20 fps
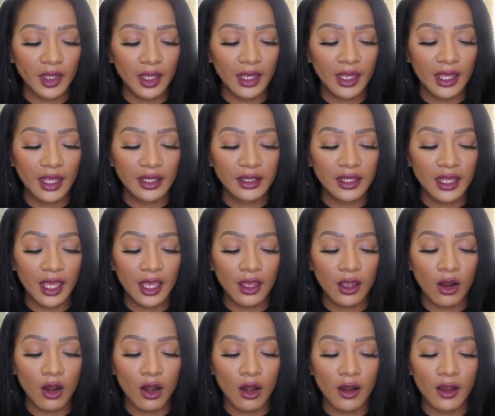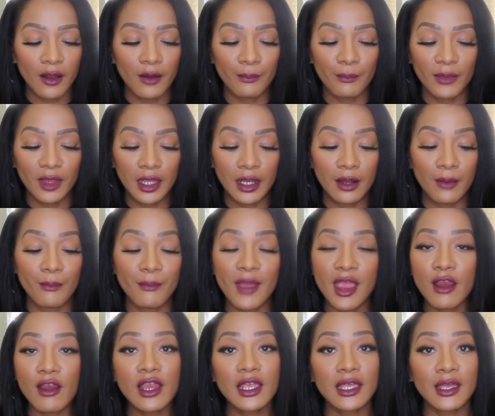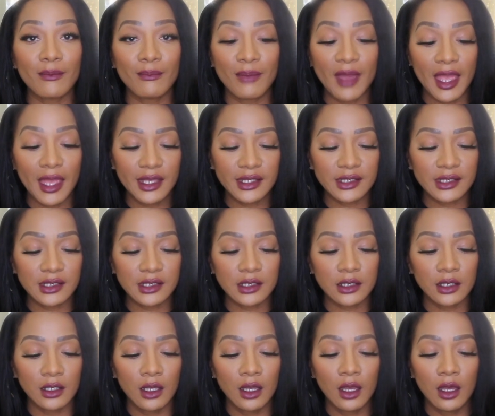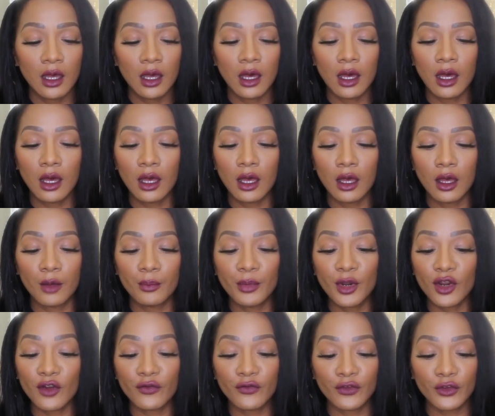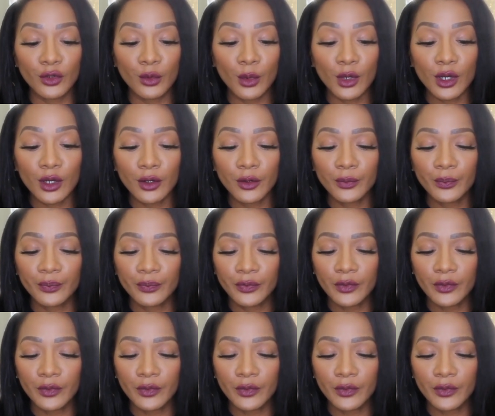and they are um, an American based uh, perfumer